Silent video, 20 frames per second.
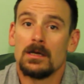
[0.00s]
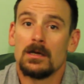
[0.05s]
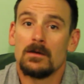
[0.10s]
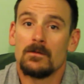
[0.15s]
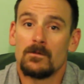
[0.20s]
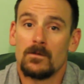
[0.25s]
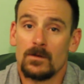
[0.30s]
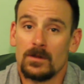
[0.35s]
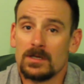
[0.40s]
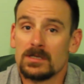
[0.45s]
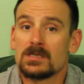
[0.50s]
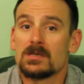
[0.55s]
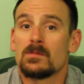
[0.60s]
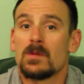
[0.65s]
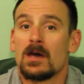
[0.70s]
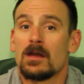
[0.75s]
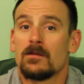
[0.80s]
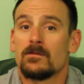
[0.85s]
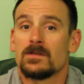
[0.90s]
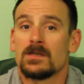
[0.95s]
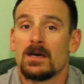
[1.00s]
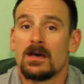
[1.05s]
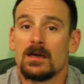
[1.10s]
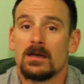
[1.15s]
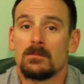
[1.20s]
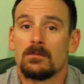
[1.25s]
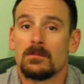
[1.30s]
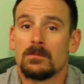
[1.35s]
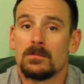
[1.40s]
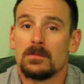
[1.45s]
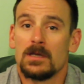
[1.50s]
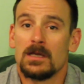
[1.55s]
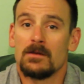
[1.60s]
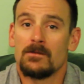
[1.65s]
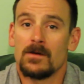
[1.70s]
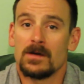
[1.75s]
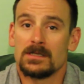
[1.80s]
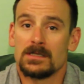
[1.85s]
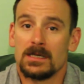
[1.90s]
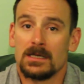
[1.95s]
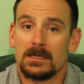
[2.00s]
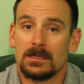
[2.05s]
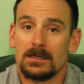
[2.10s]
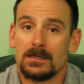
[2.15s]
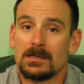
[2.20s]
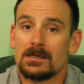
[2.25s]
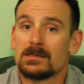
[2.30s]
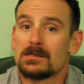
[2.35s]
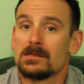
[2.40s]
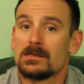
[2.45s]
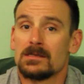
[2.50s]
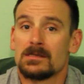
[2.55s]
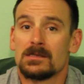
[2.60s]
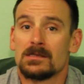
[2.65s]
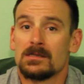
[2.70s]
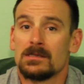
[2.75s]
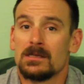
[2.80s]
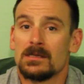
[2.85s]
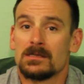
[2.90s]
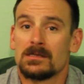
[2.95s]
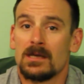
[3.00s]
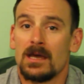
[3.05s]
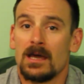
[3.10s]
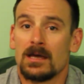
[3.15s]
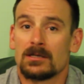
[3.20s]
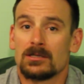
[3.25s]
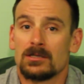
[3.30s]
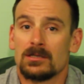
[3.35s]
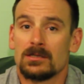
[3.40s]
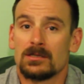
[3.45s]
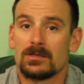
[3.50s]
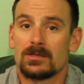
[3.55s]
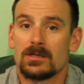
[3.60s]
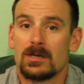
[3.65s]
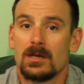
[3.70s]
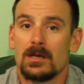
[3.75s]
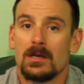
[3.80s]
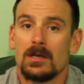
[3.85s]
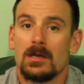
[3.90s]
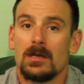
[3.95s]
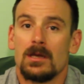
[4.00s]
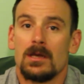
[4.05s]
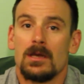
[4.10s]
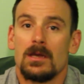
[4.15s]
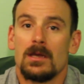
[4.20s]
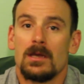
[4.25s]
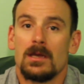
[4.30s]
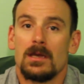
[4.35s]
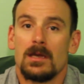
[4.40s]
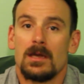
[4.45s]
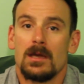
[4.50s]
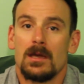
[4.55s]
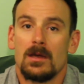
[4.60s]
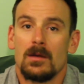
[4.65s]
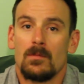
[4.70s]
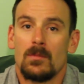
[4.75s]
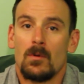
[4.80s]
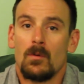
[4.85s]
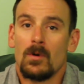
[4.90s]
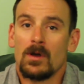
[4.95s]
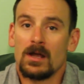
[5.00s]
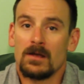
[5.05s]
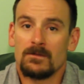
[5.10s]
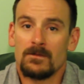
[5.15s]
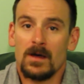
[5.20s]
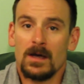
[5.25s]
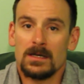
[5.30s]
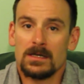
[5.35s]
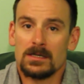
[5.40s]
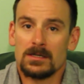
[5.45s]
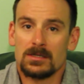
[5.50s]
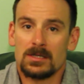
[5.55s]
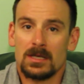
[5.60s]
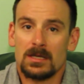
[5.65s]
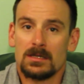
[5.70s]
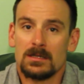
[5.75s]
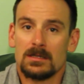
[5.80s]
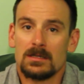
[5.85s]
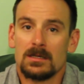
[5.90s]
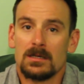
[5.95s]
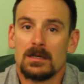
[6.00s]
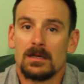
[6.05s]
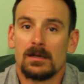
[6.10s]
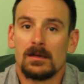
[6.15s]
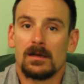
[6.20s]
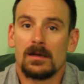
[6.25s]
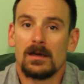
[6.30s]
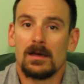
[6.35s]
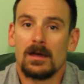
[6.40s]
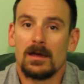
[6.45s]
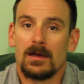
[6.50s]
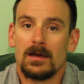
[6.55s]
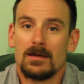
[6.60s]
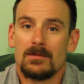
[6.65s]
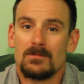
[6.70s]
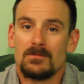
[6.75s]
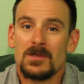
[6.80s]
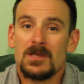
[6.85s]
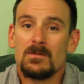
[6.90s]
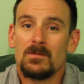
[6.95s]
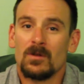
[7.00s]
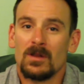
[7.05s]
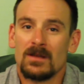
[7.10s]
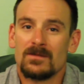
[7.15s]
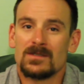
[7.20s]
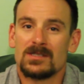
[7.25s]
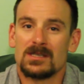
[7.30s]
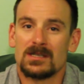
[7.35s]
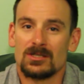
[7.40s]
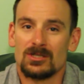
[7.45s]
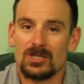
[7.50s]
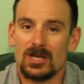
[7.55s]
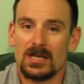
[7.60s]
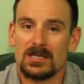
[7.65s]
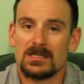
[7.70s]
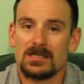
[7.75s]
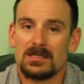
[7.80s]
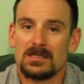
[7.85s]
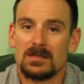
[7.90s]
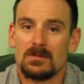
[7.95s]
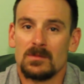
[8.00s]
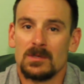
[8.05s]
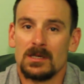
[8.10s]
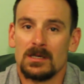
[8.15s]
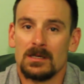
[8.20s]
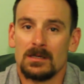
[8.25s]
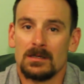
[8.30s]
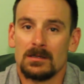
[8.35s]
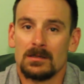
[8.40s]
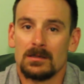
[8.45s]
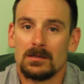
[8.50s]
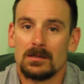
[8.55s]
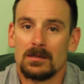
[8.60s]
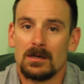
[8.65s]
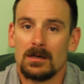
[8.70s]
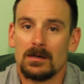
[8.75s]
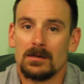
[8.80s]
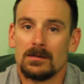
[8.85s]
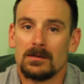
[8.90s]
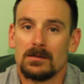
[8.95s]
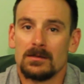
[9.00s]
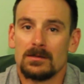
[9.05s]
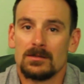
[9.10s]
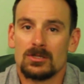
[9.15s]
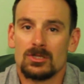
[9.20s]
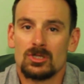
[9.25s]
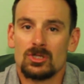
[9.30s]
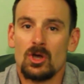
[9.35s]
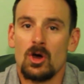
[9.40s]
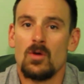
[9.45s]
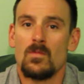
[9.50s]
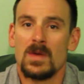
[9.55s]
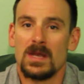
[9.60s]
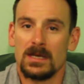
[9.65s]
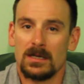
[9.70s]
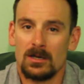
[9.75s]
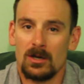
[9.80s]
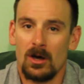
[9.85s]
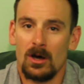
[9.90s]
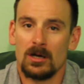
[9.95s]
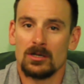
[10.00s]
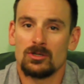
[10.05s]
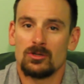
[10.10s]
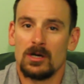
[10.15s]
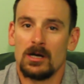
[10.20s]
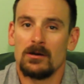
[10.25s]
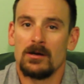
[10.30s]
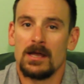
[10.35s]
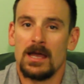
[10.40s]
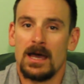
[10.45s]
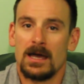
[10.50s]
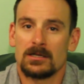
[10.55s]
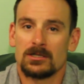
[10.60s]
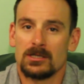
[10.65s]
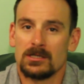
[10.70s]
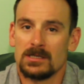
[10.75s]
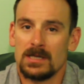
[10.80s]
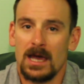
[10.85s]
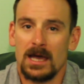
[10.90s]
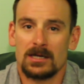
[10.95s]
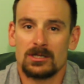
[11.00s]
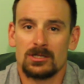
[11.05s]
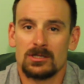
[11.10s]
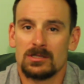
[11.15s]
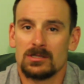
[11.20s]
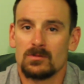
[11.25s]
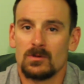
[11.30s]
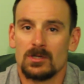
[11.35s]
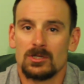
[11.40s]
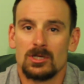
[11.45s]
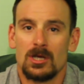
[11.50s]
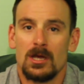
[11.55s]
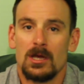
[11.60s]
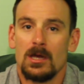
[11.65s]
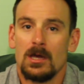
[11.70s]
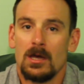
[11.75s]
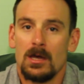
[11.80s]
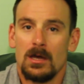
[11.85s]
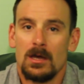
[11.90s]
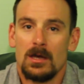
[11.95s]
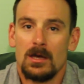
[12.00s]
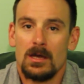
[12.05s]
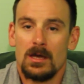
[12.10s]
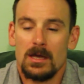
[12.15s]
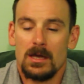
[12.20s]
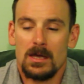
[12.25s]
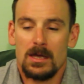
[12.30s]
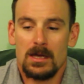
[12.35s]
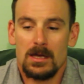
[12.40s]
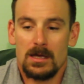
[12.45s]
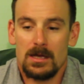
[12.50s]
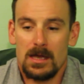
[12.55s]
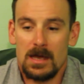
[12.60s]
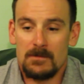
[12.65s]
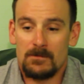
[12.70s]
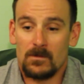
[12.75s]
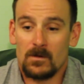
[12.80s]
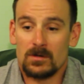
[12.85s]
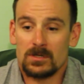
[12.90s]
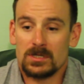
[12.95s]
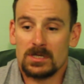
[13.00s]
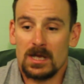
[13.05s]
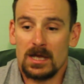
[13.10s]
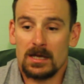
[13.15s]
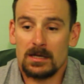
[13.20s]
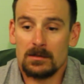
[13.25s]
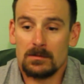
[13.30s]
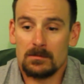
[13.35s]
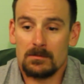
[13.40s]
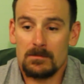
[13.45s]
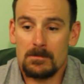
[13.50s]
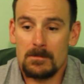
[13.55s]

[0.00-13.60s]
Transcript: for this amount of time if I take this, and this actions. But what I find is that people have suggested to me so many contrary actions, actions which at first sight